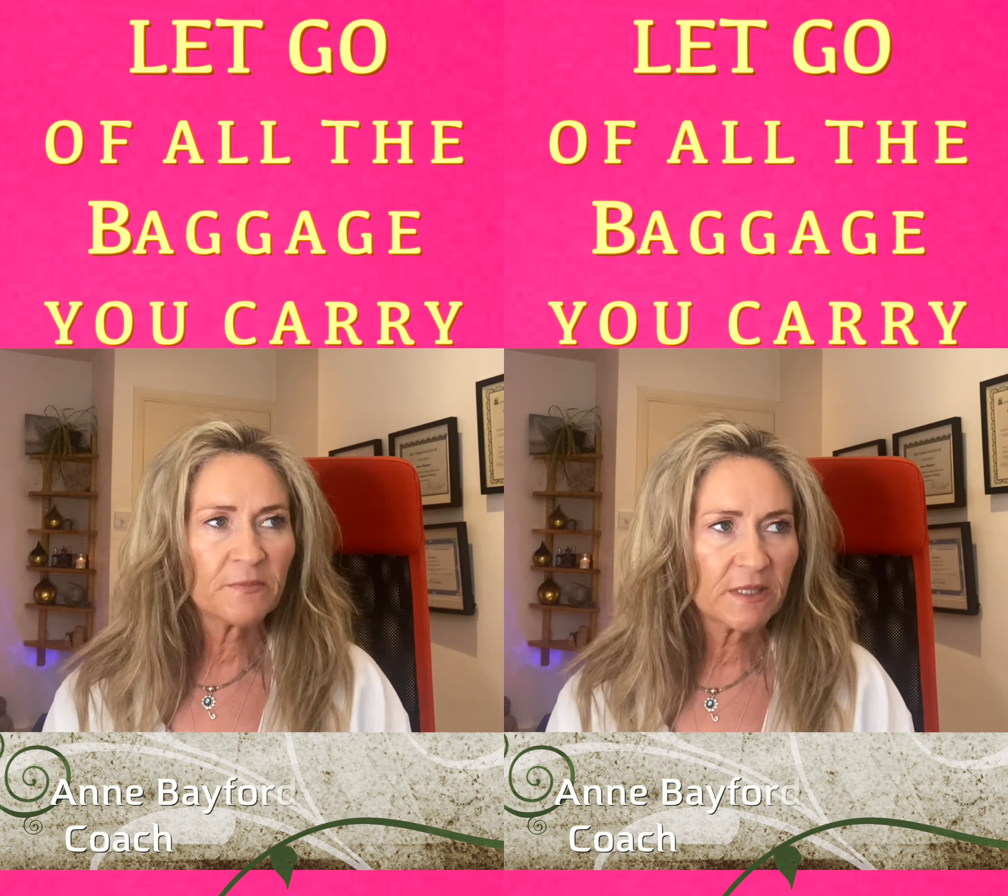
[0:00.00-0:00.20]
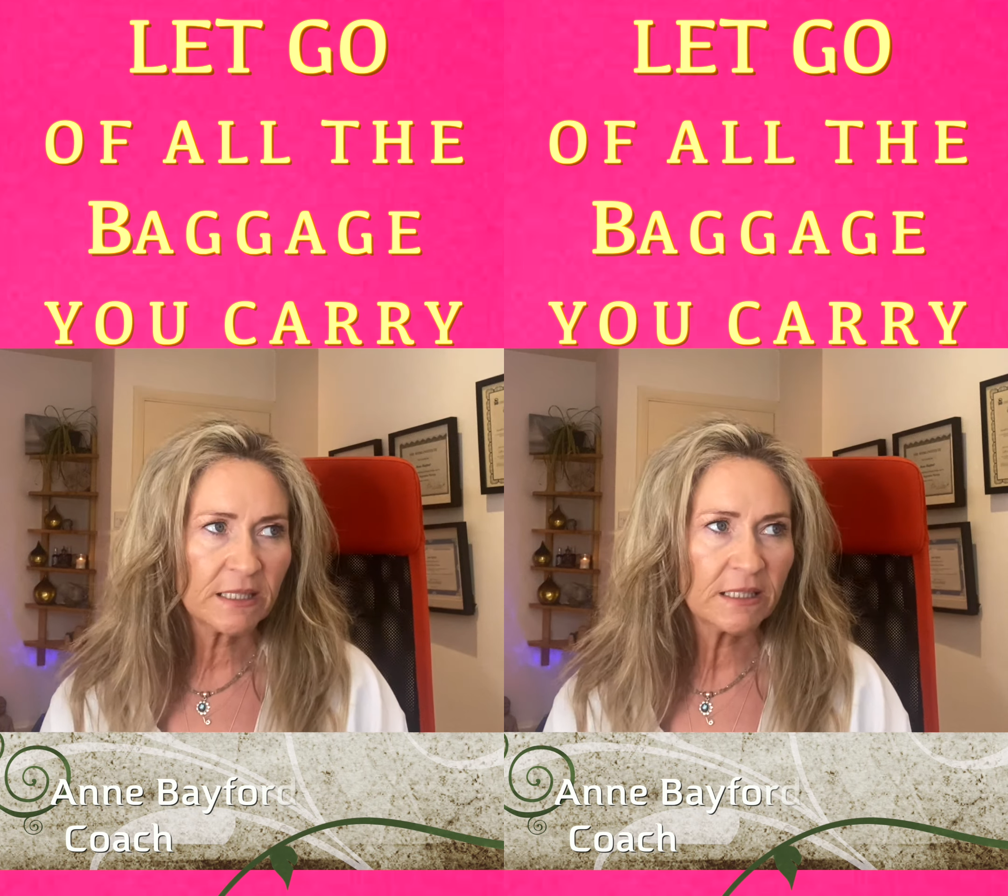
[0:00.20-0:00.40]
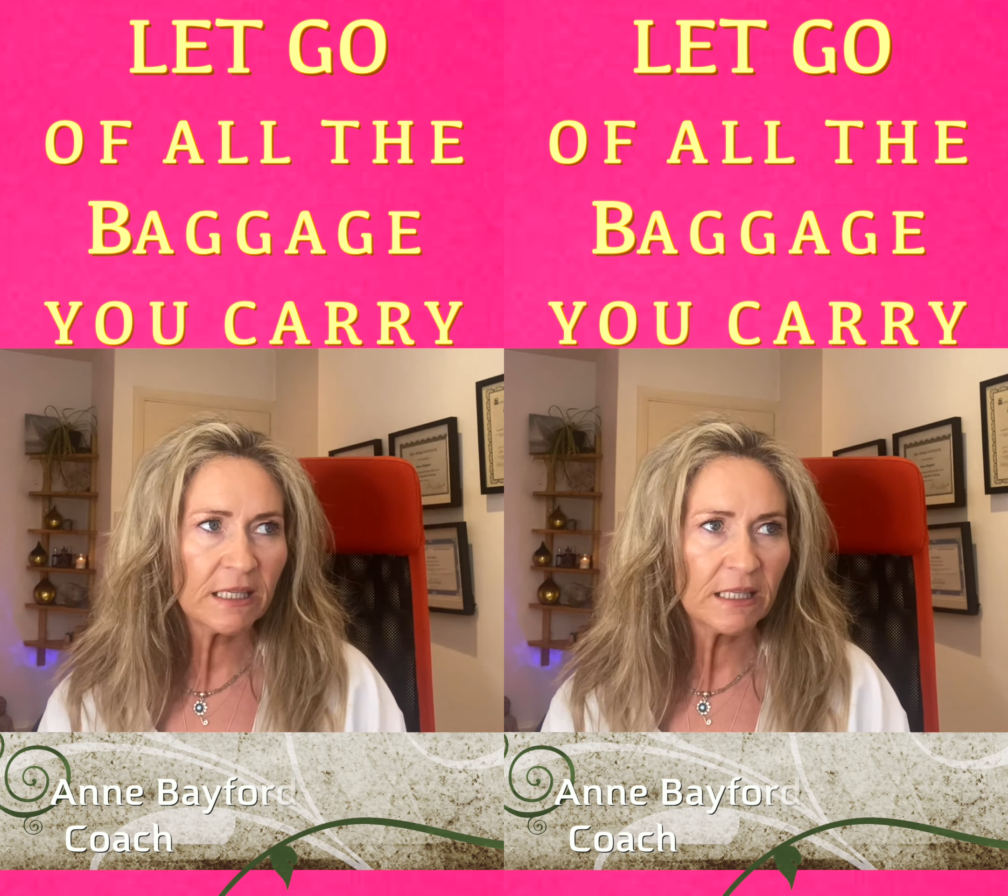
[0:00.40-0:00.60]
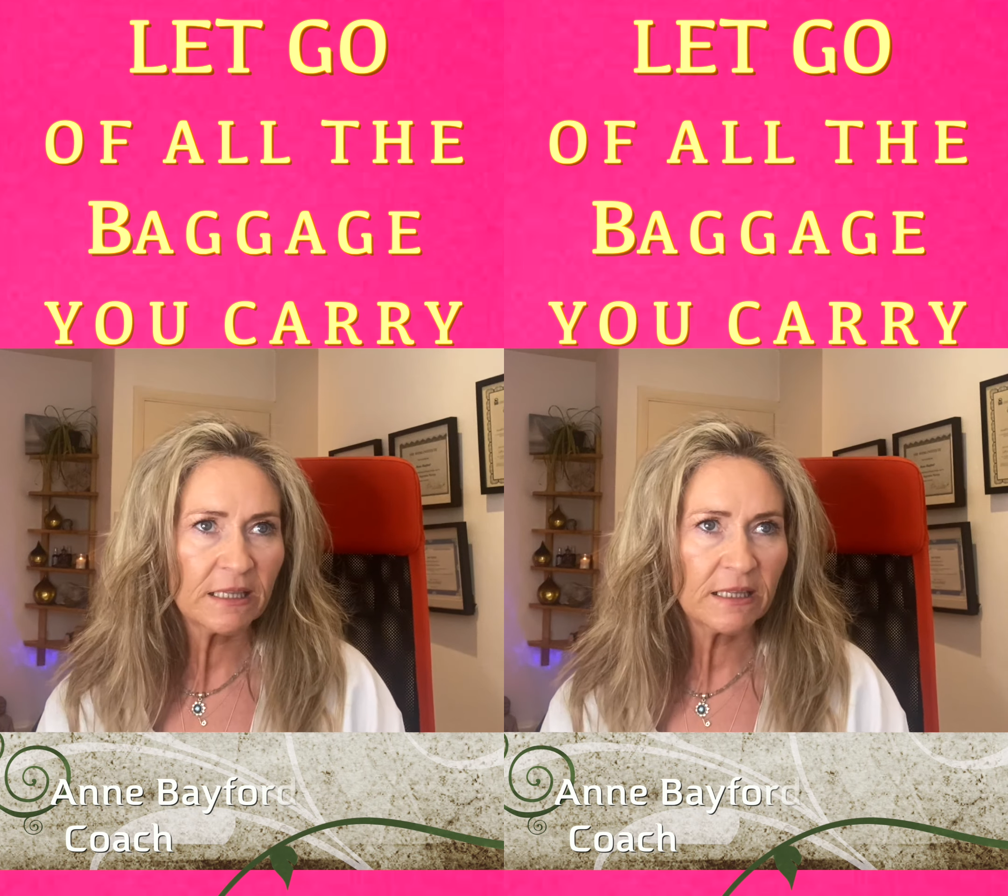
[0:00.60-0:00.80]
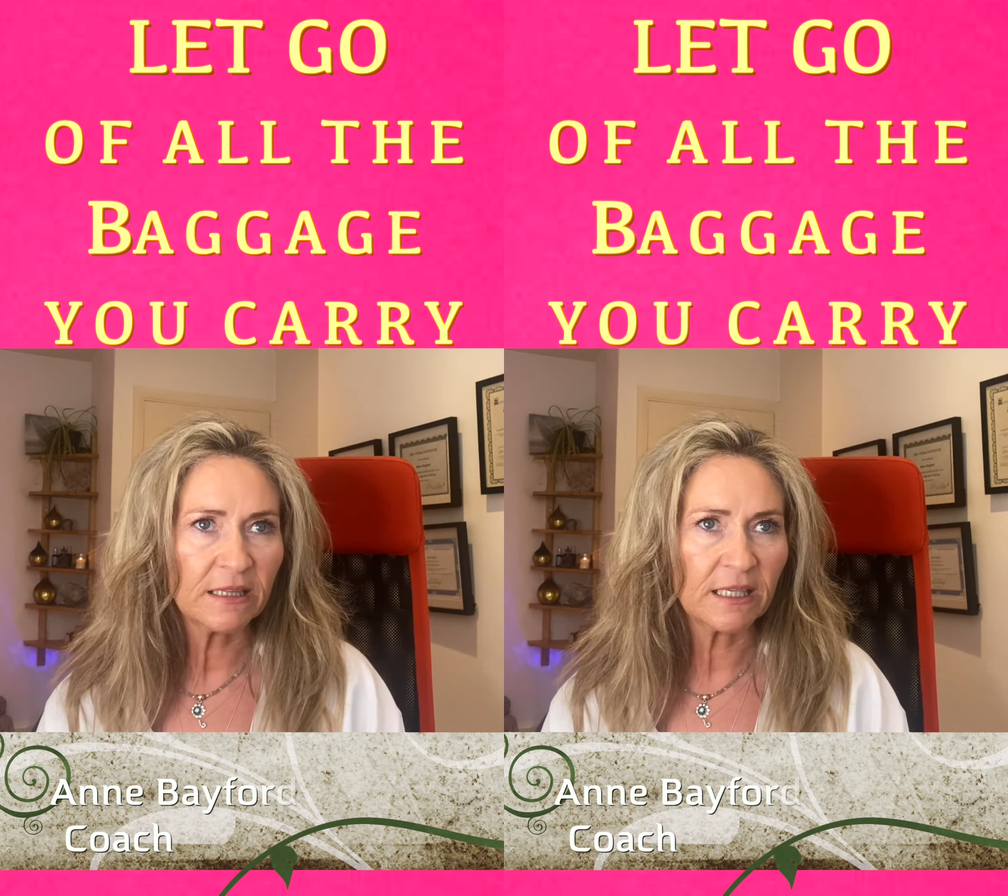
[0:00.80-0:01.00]
And that,
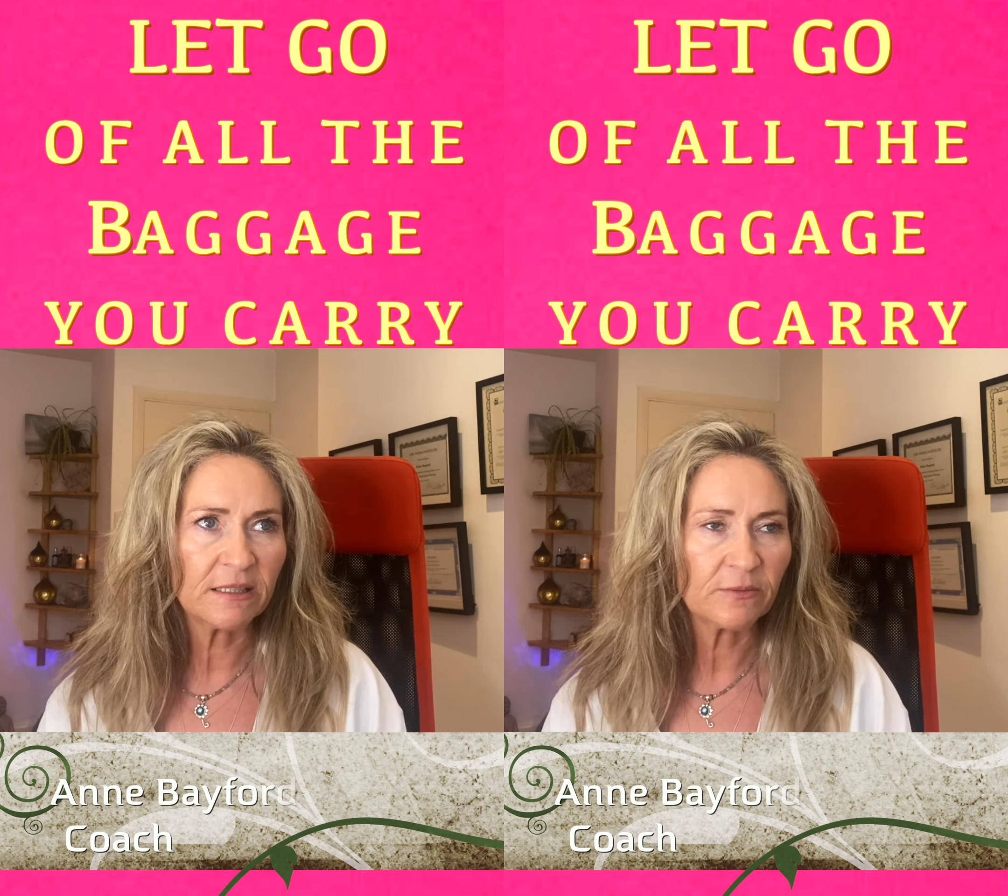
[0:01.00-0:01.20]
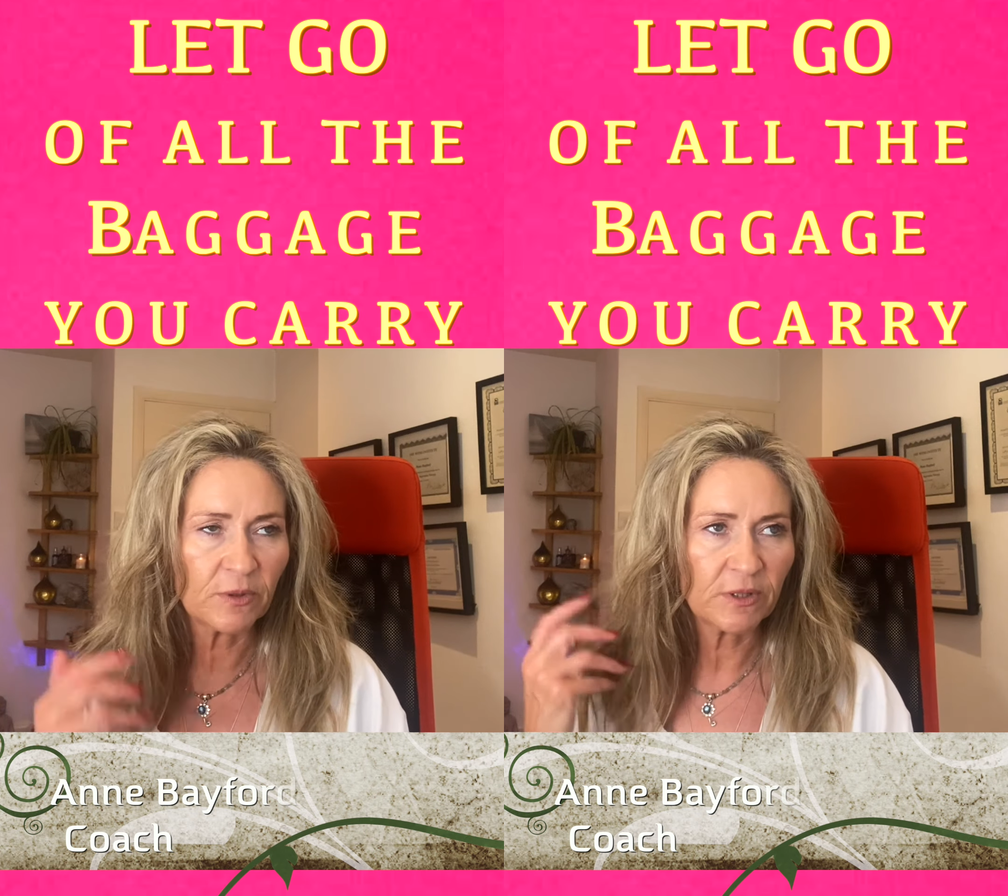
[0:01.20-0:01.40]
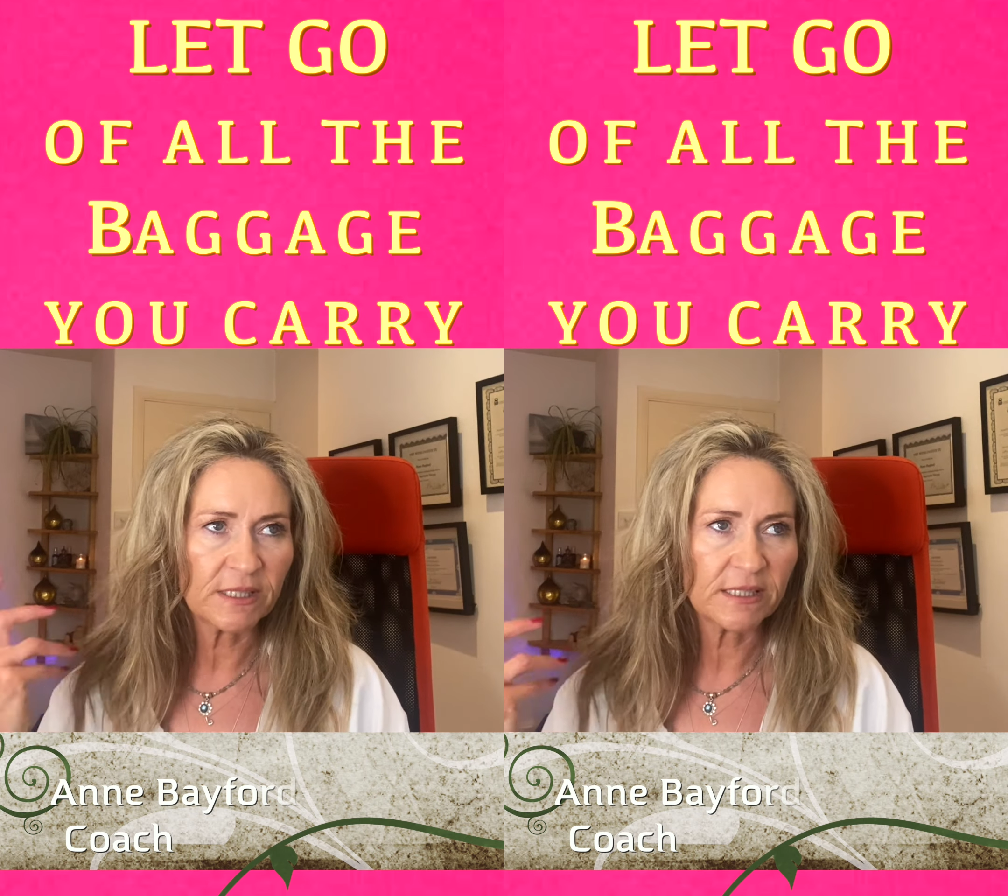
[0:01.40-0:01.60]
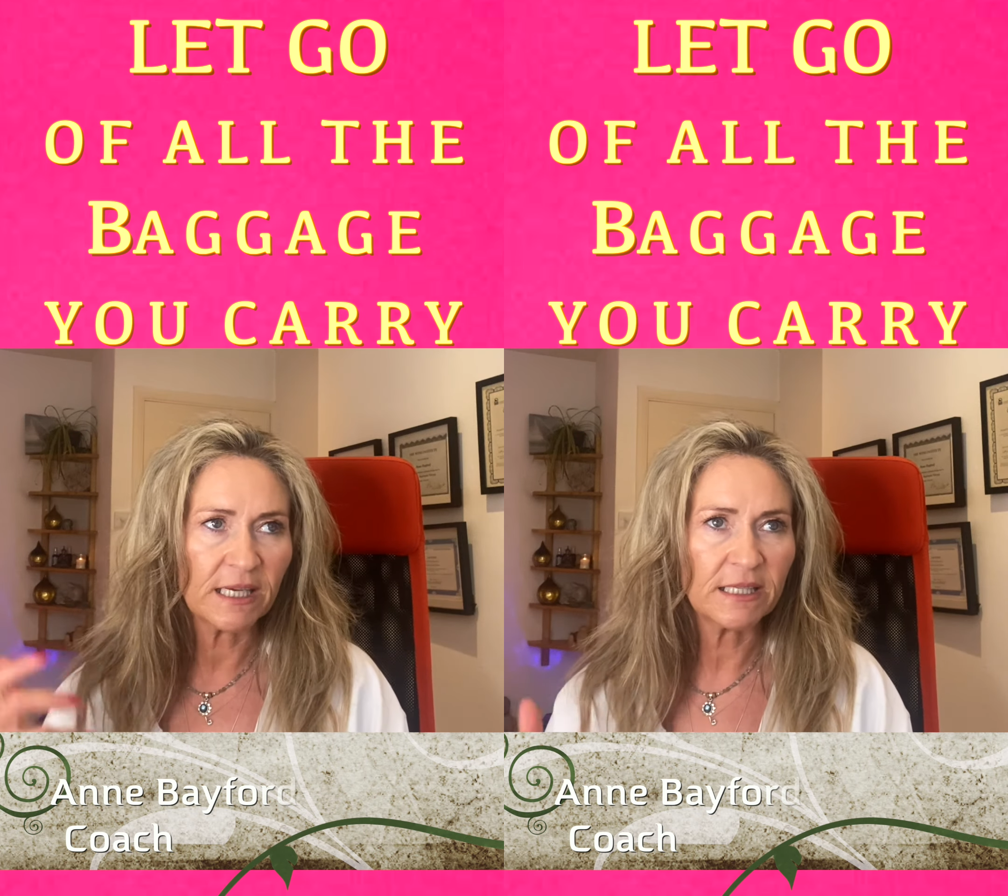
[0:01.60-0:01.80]
that what they're saying